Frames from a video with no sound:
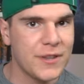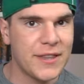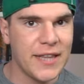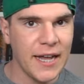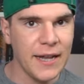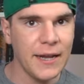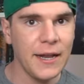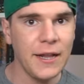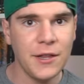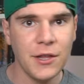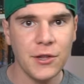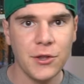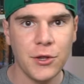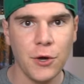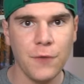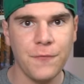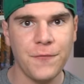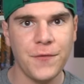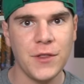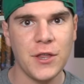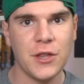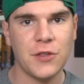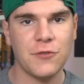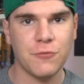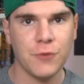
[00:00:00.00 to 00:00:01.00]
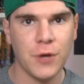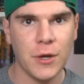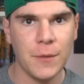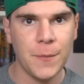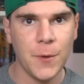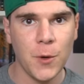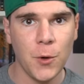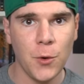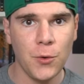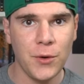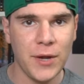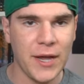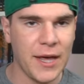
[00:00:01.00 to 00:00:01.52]
What they need to do for this
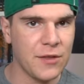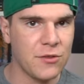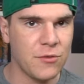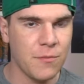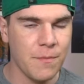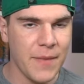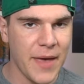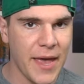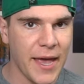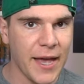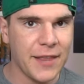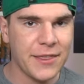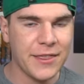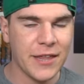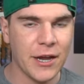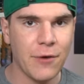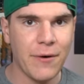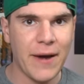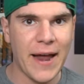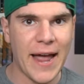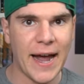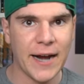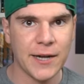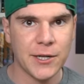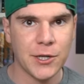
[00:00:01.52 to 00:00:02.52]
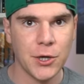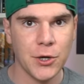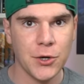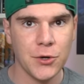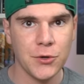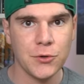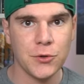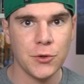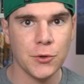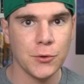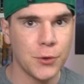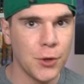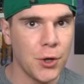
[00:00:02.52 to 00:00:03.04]
reboot is make their
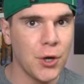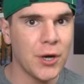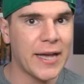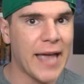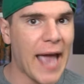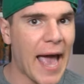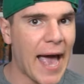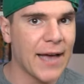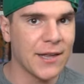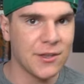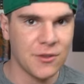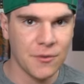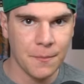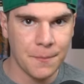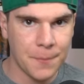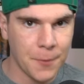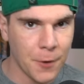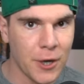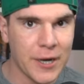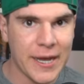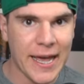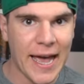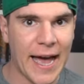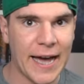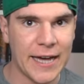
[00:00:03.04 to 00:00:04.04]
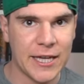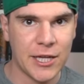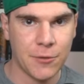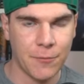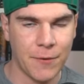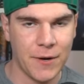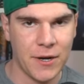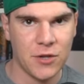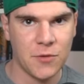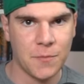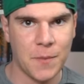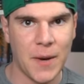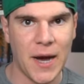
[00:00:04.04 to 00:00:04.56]
actors look as book
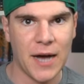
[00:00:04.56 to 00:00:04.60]
accurate as